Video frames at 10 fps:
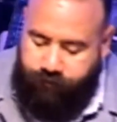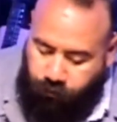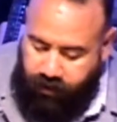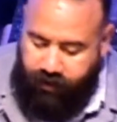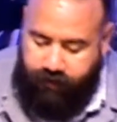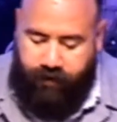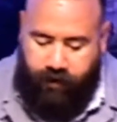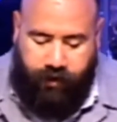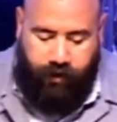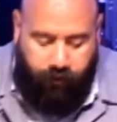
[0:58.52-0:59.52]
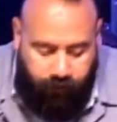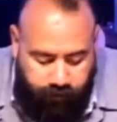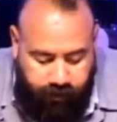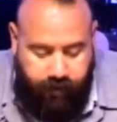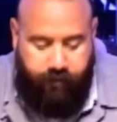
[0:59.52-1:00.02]
the week, very
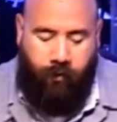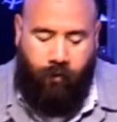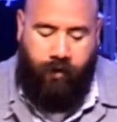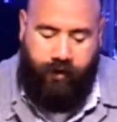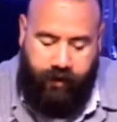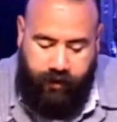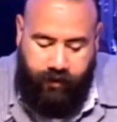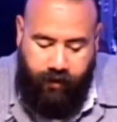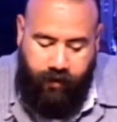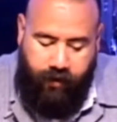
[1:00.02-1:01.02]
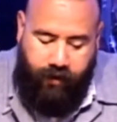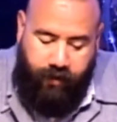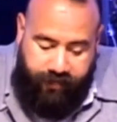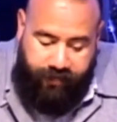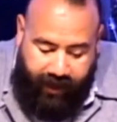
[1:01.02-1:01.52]
early in the morning,
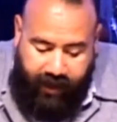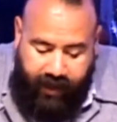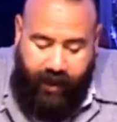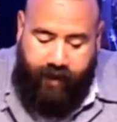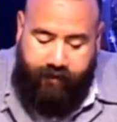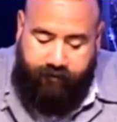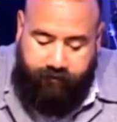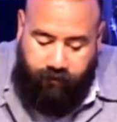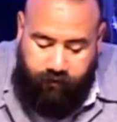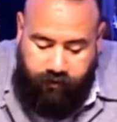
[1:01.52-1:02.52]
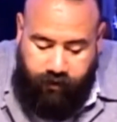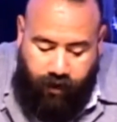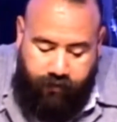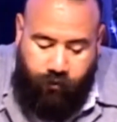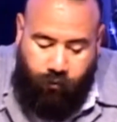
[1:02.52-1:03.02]
they and certain
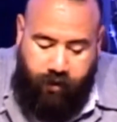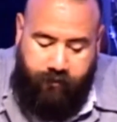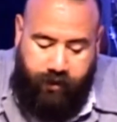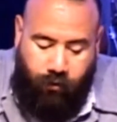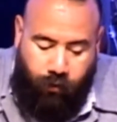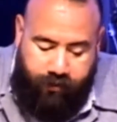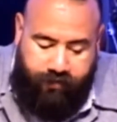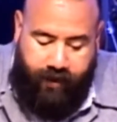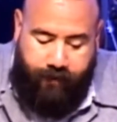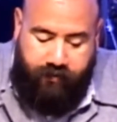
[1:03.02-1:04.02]
other women with them